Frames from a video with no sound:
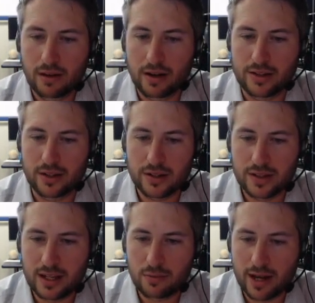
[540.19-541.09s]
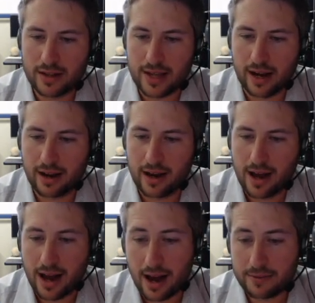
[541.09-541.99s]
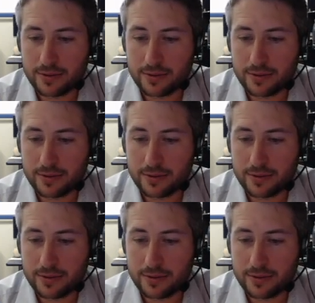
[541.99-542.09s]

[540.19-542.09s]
And so you can see when it's at half